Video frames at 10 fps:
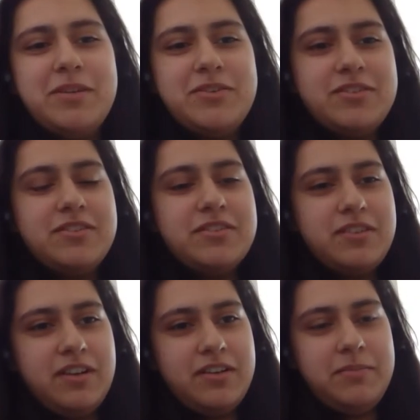mentioned a
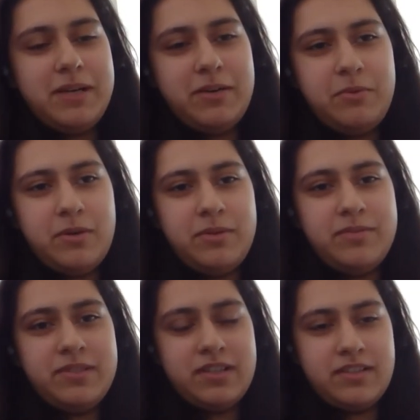lot about what
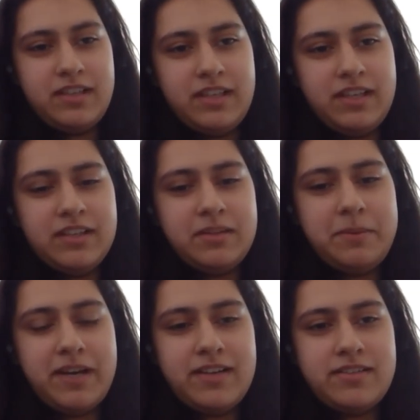we've done like in the
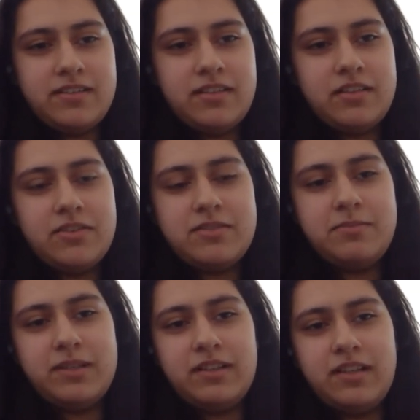past and that there's
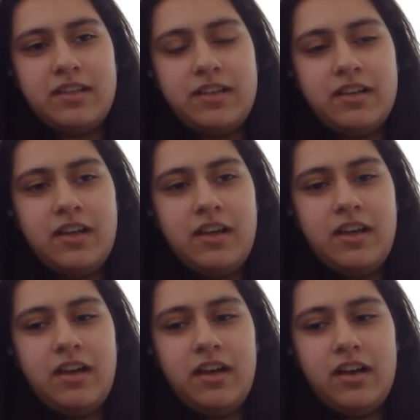been like
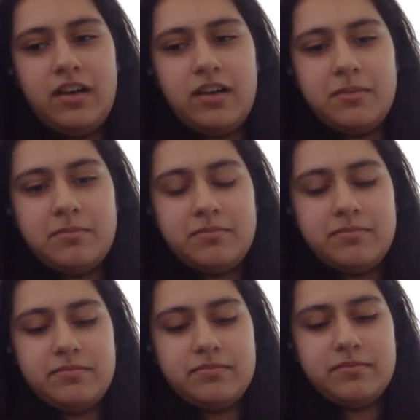um,
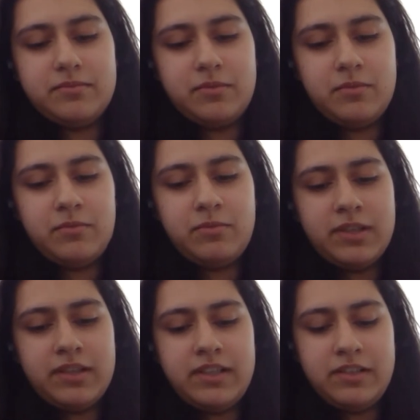
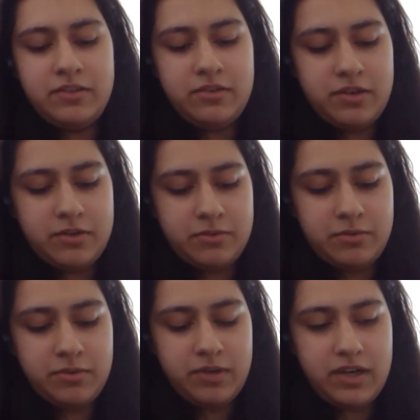really
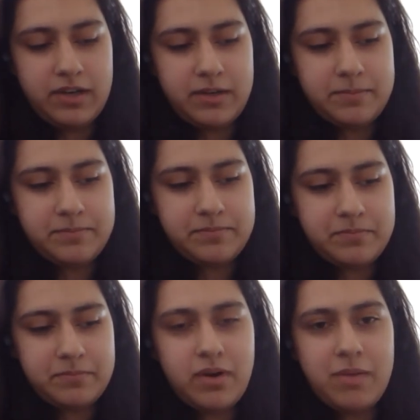no um,
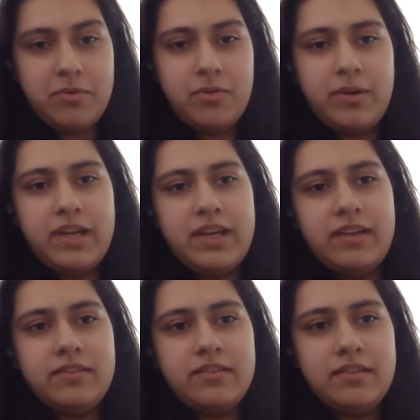proper
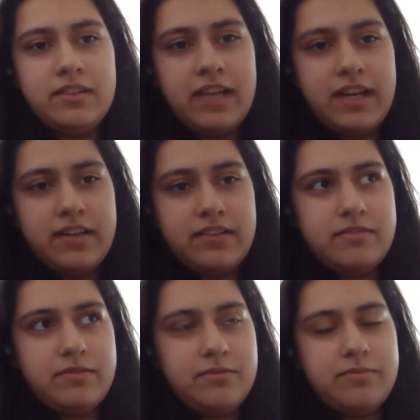way that,
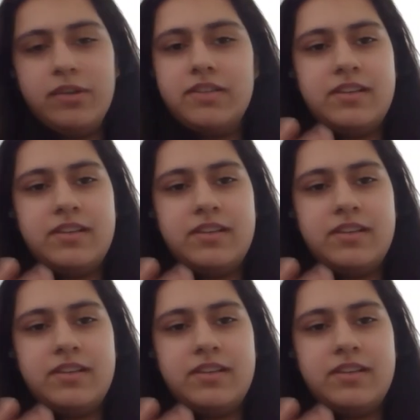for